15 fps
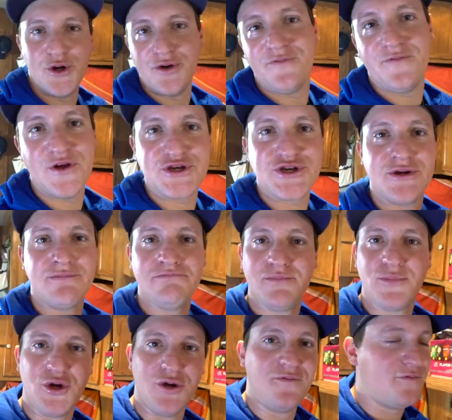good fishing,
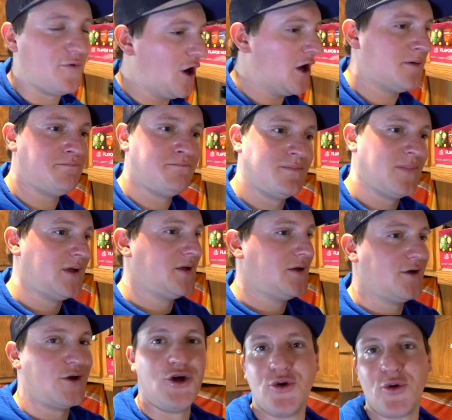good fun,
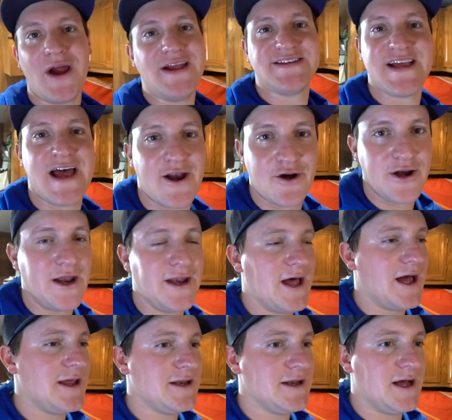great Saturday
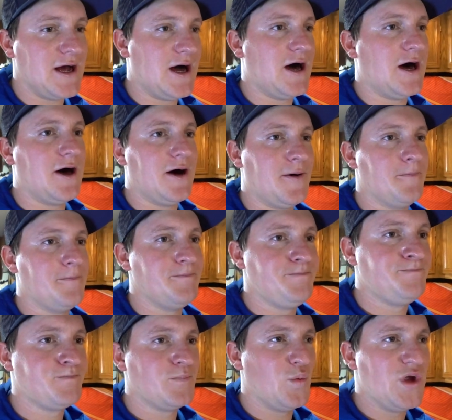night. Um,
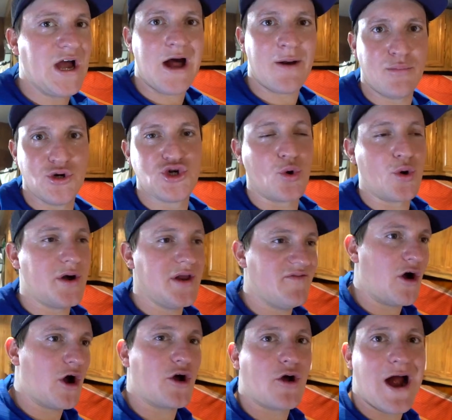we caught a majority
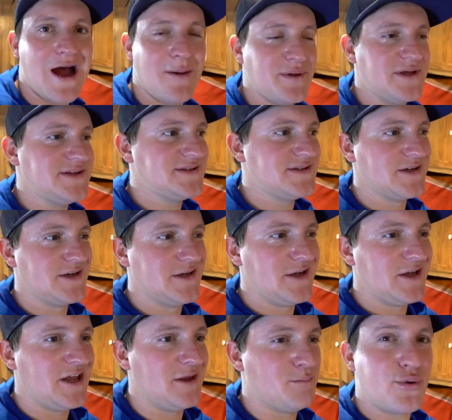of our crappies
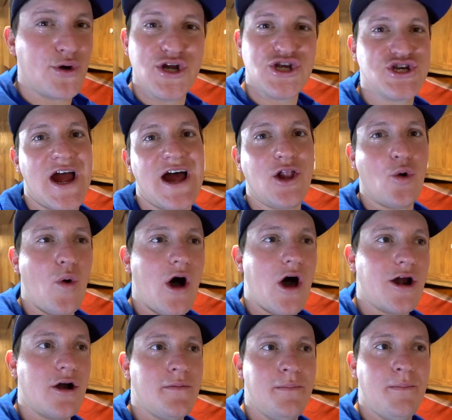in pretty shallow
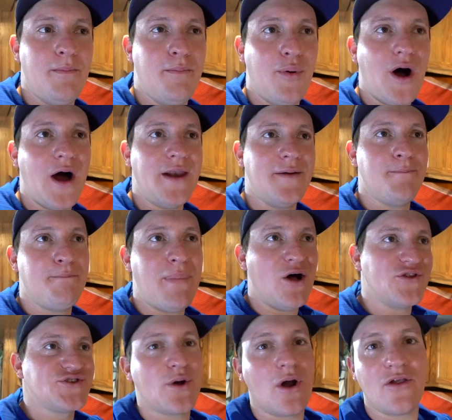water, but
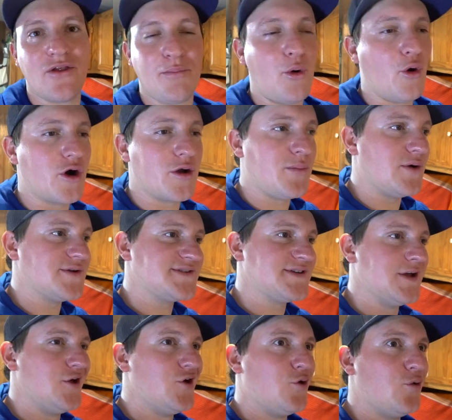bouncing around the portables,
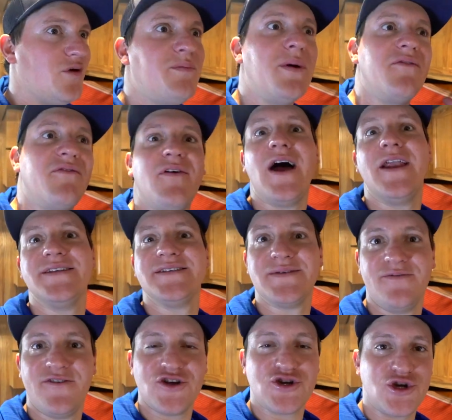we've been finding
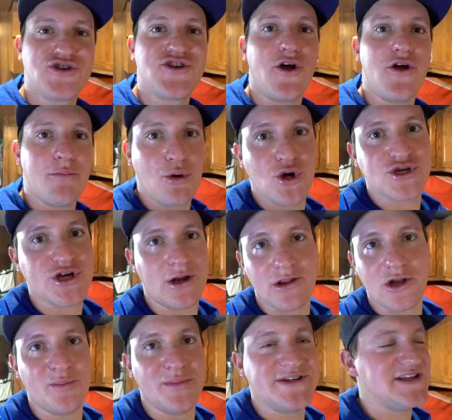some fish are starting to push out a
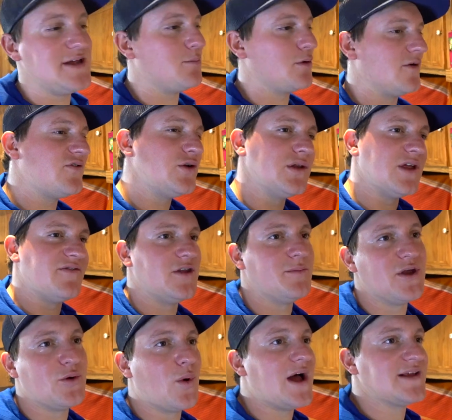little bit deeper. If you live in the
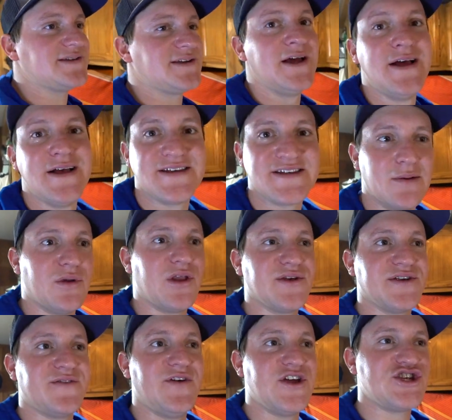Midwest, some of
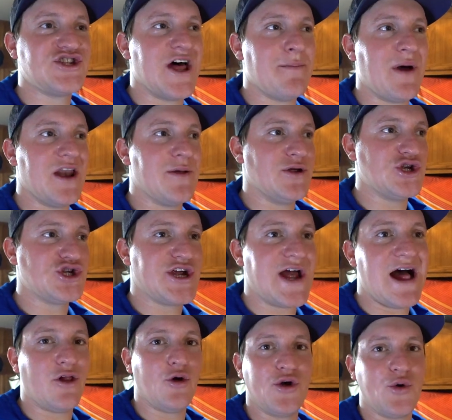those fish that might have been
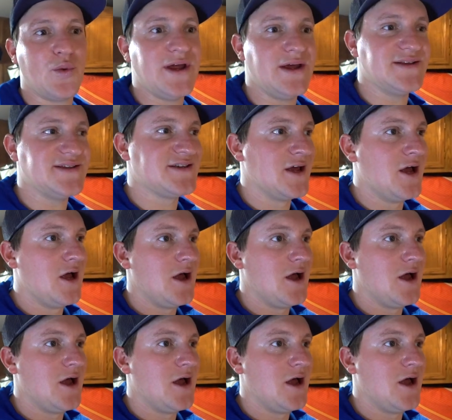shallow in weeds,